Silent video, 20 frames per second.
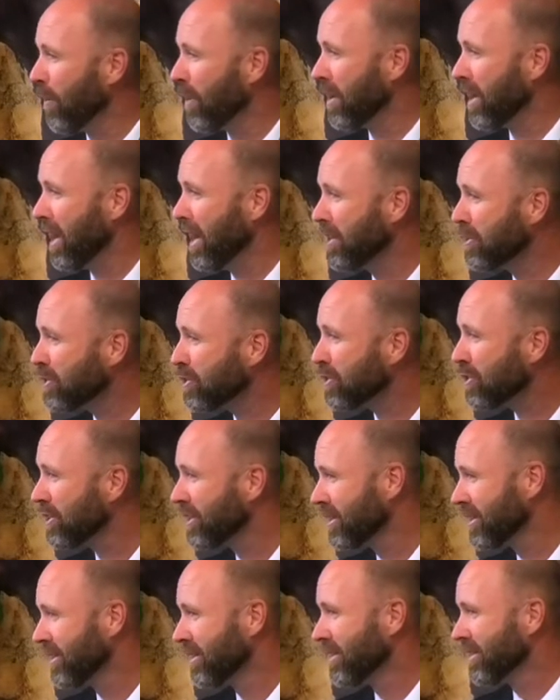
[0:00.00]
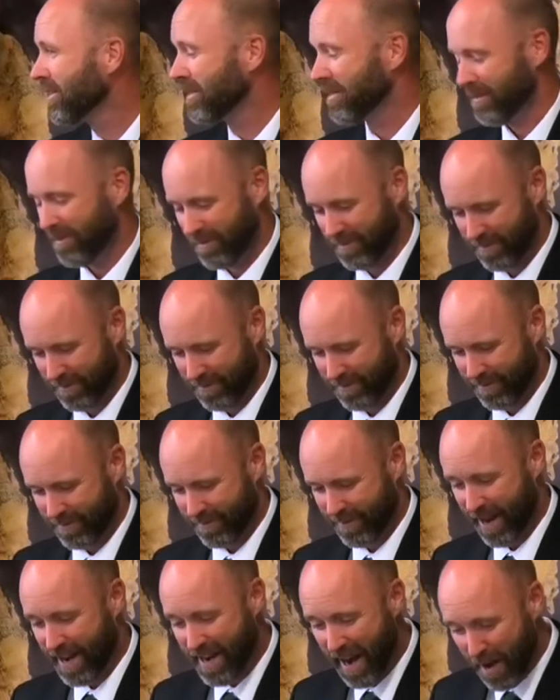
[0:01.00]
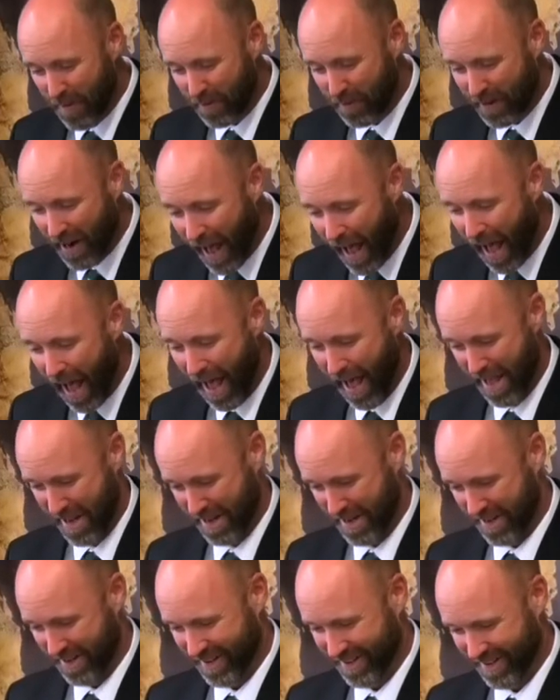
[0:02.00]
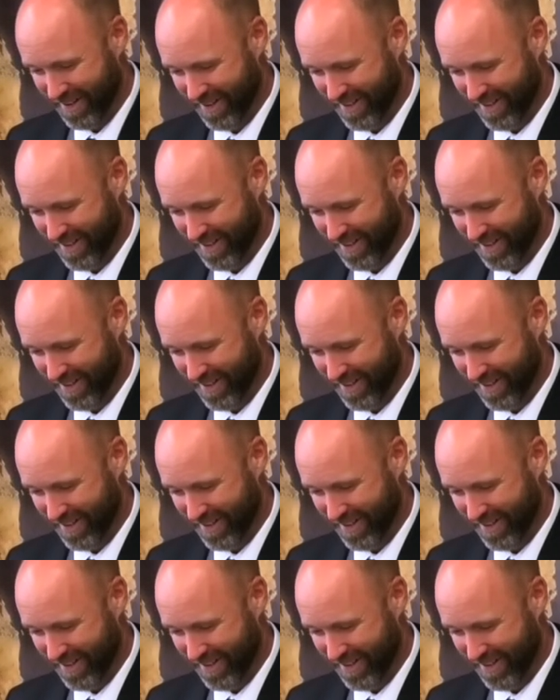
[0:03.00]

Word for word: with this? He never died.